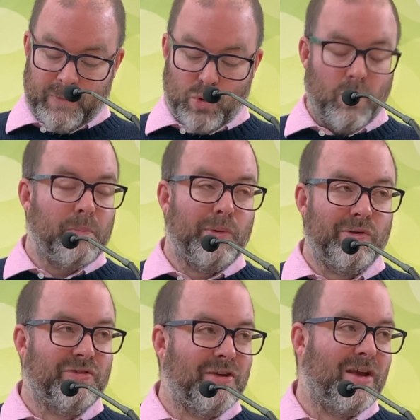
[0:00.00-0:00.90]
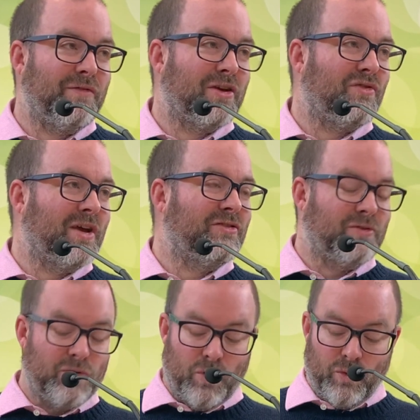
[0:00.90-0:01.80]
Don't put serving Christ
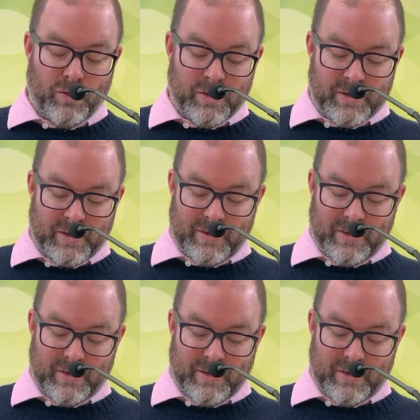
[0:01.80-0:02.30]
on hold.